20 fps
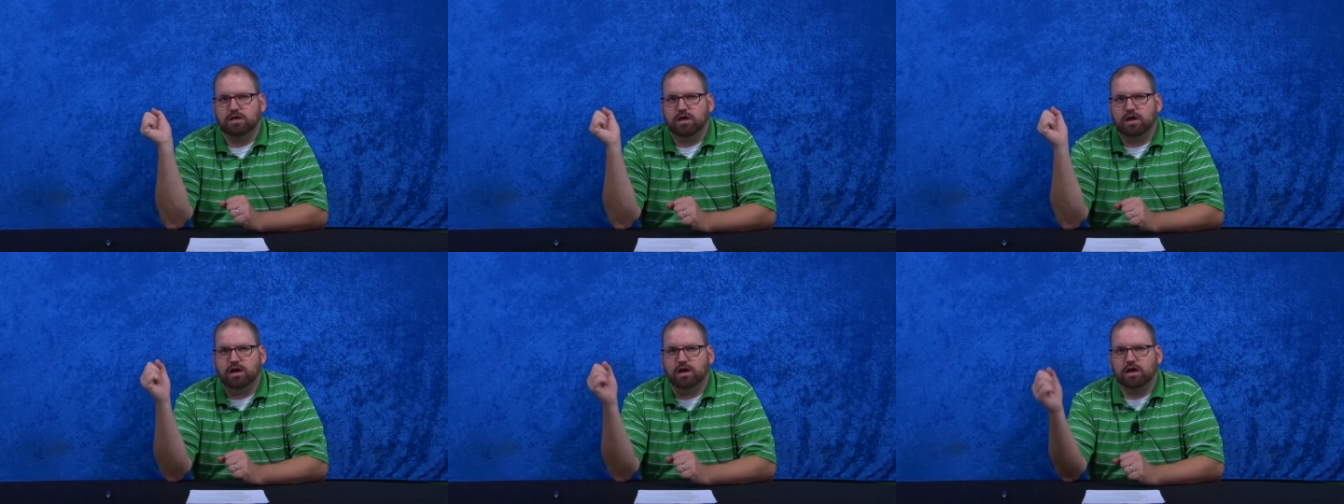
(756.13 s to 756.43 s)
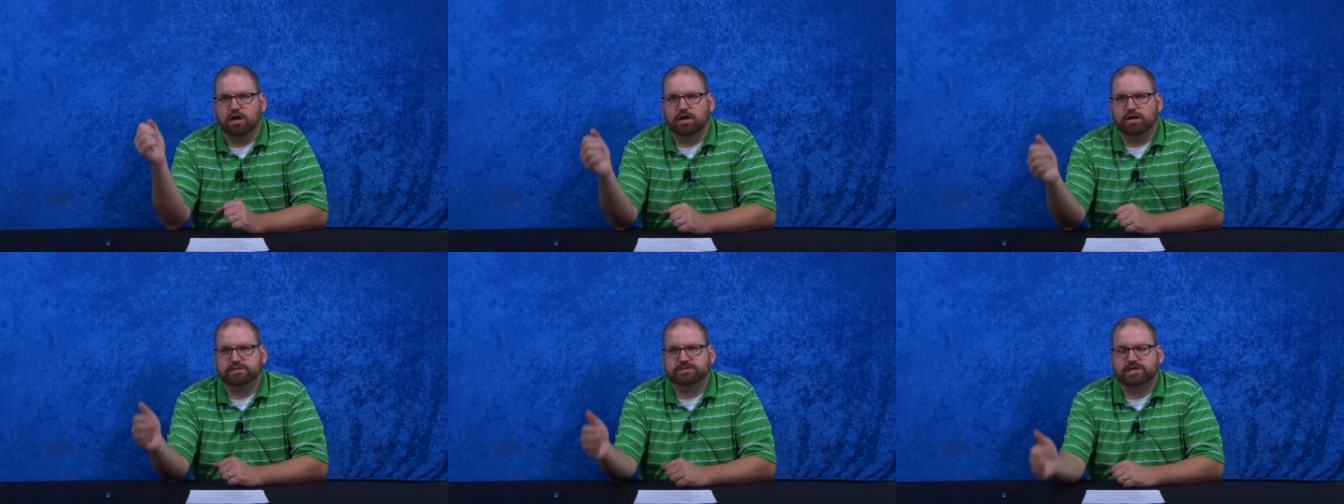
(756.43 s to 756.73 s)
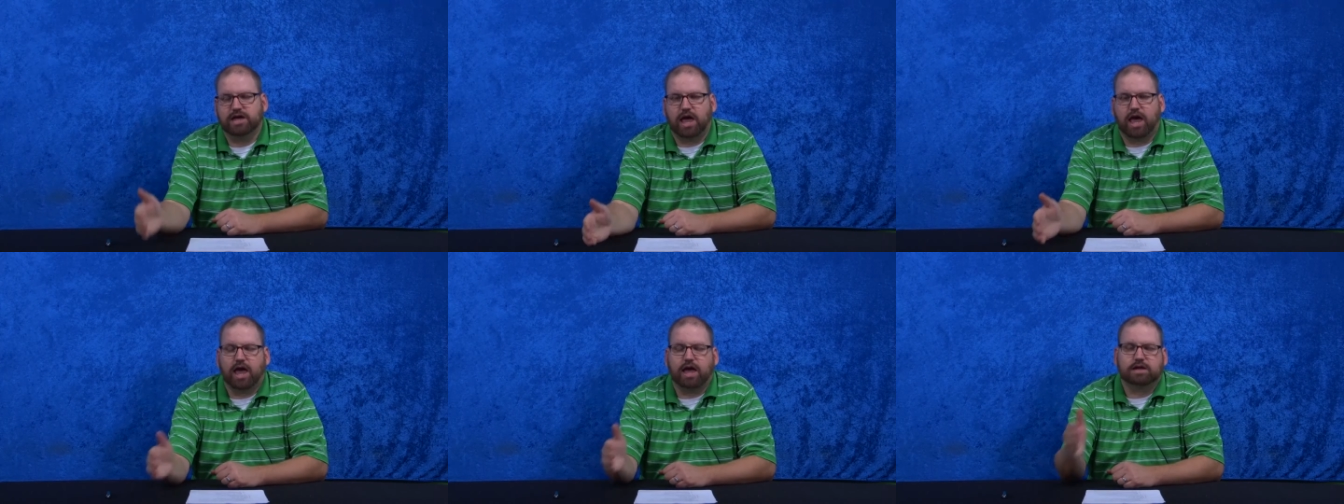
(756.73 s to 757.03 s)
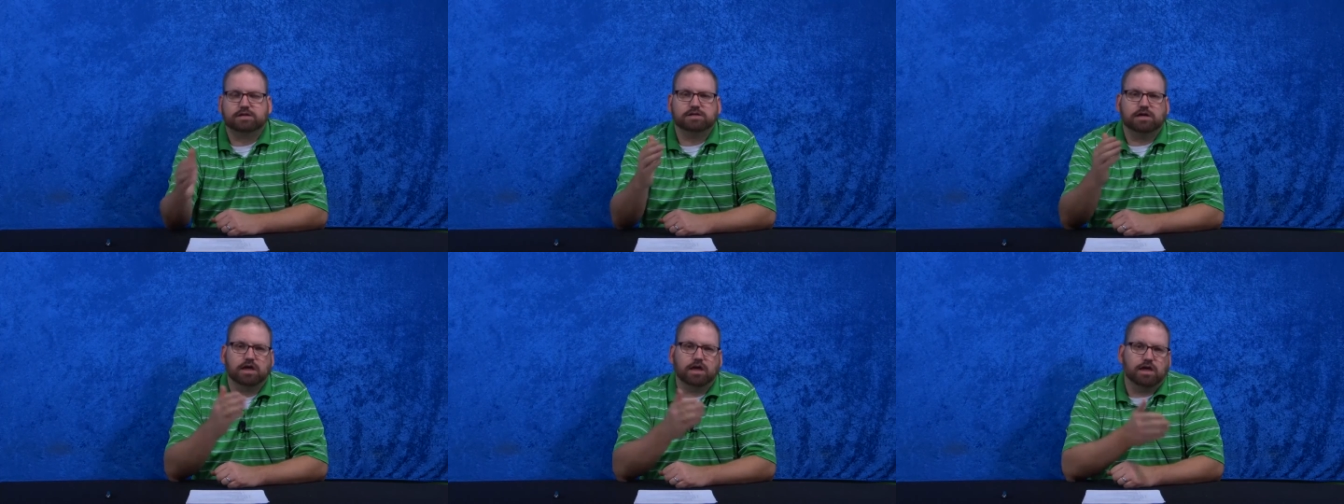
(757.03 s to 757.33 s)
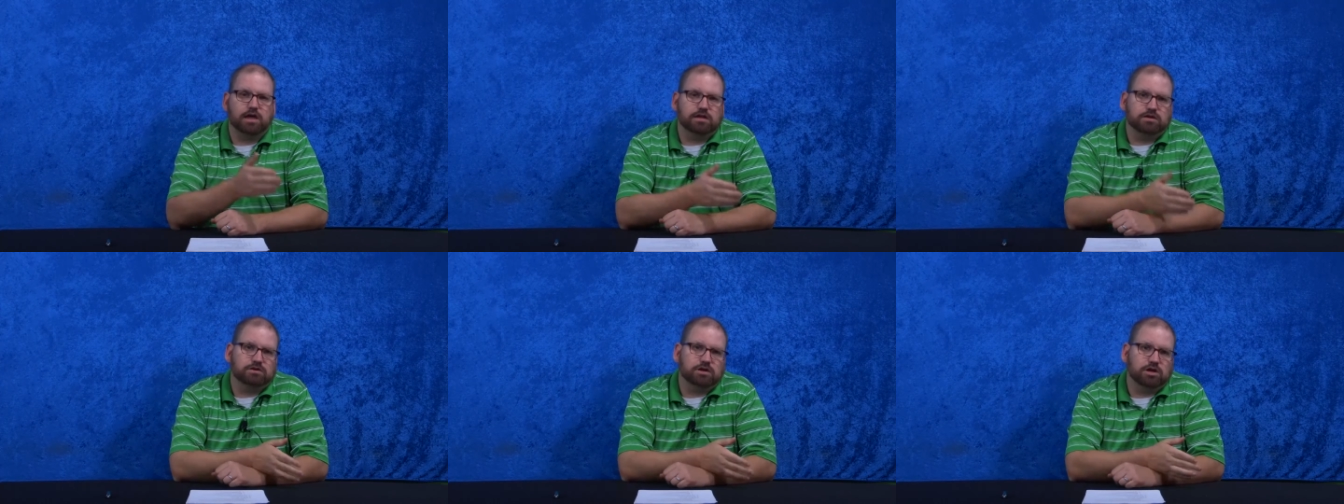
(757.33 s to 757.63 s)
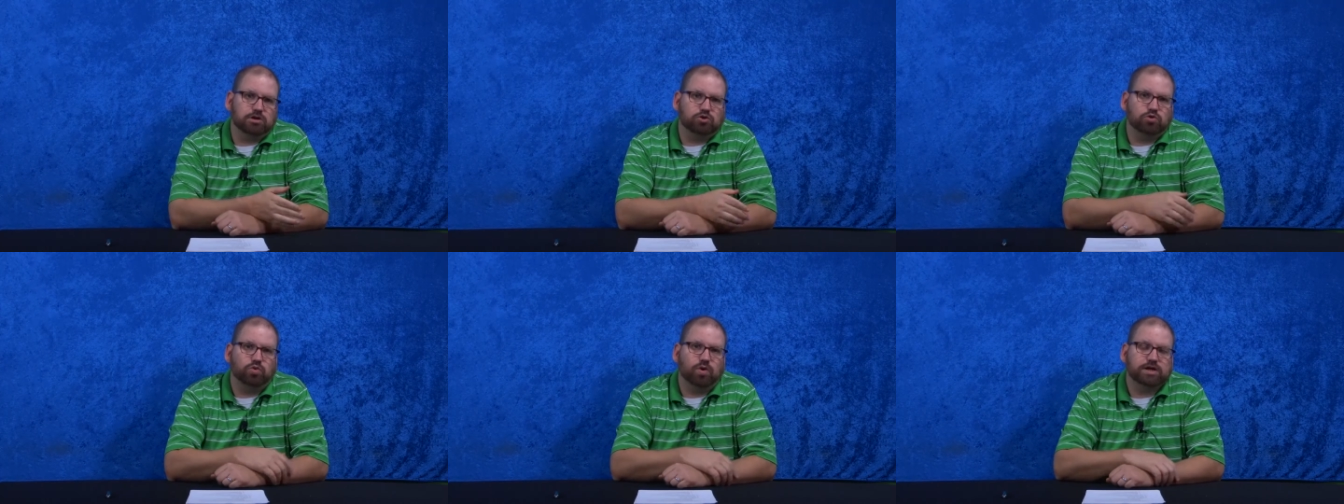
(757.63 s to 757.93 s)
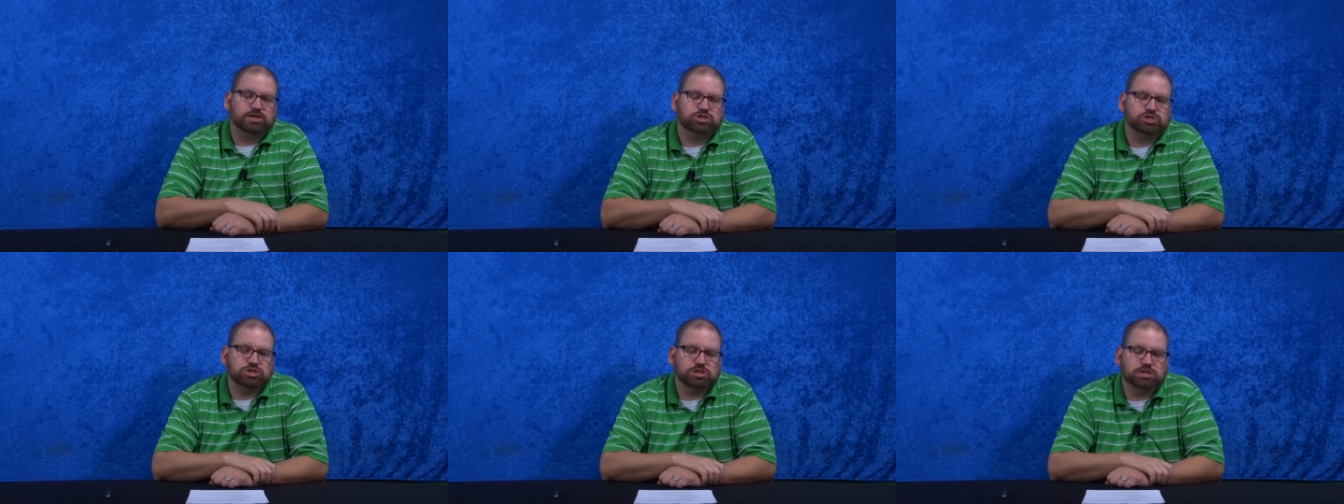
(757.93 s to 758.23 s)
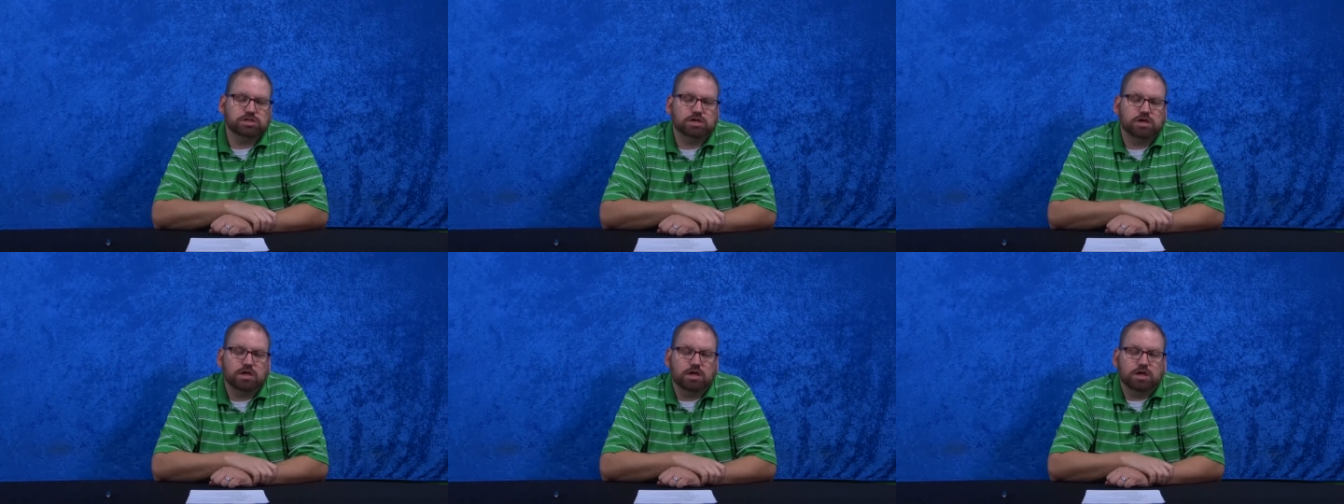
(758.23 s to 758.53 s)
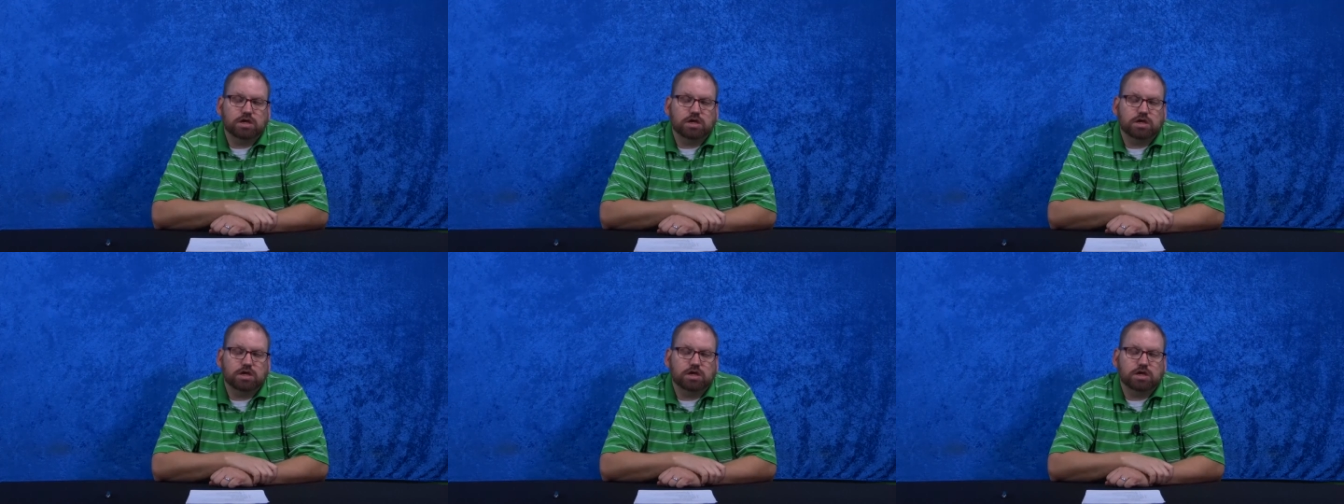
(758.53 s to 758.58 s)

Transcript: attacked and questioned.